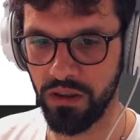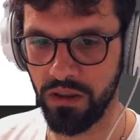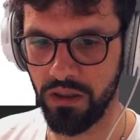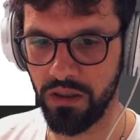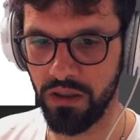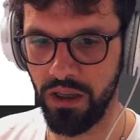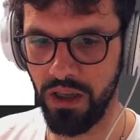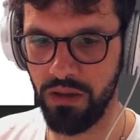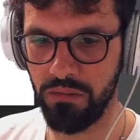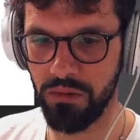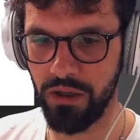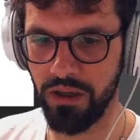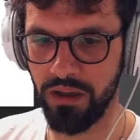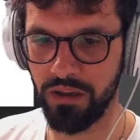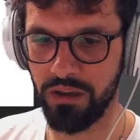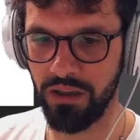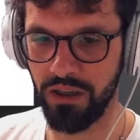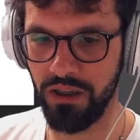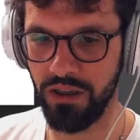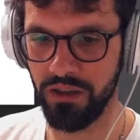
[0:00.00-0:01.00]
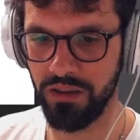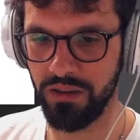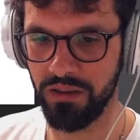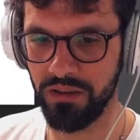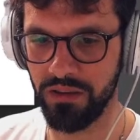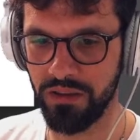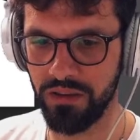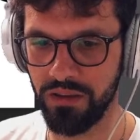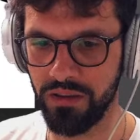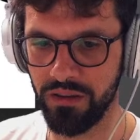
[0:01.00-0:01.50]
hey Mark, hey.
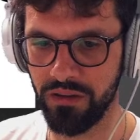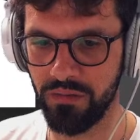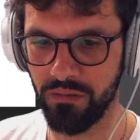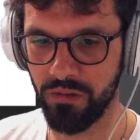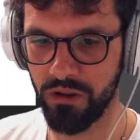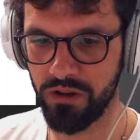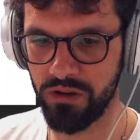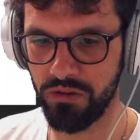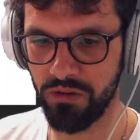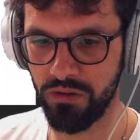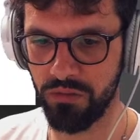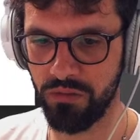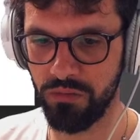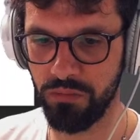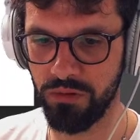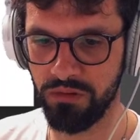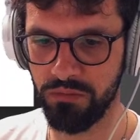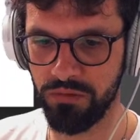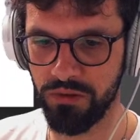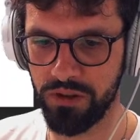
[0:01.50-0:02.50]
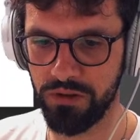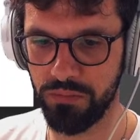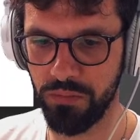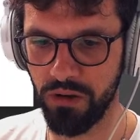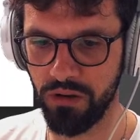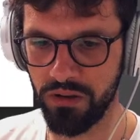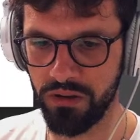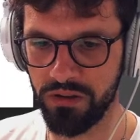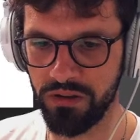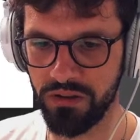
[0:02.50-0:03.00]
Which
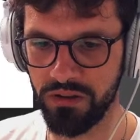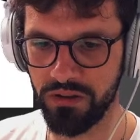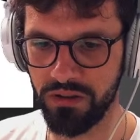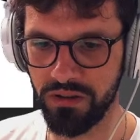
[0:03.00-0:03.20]
Boris?